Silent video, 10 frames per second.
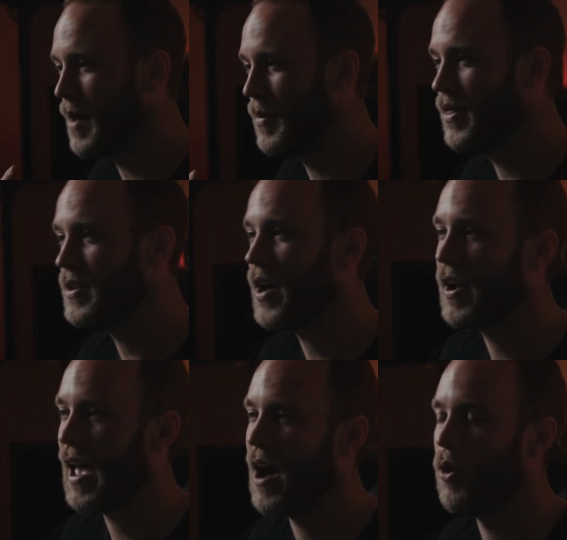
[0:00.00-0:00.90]
them in the
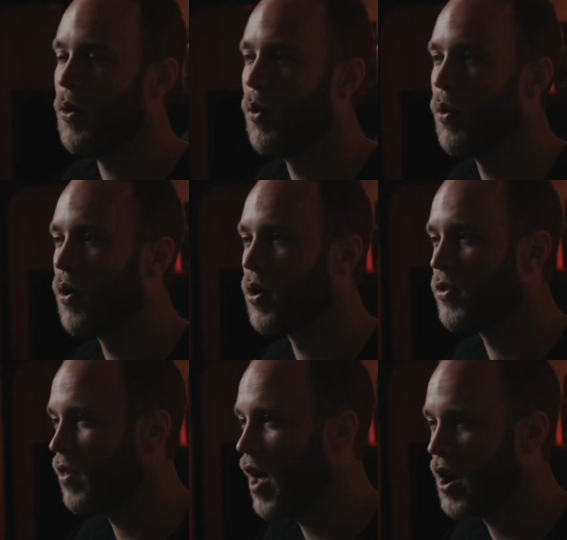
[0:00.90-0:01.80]
dugout or
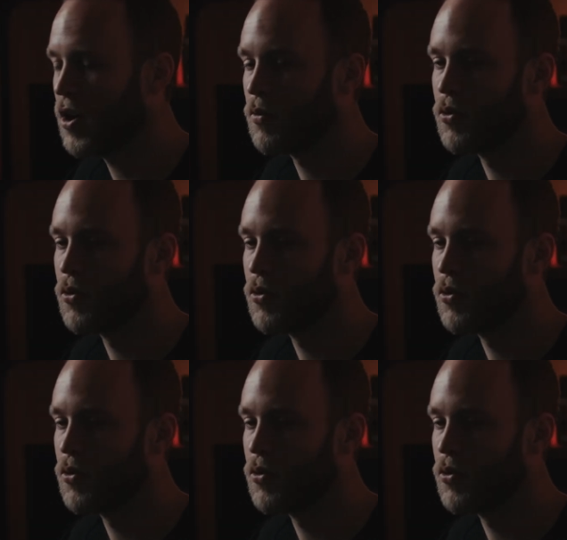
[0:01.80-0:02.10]
the locker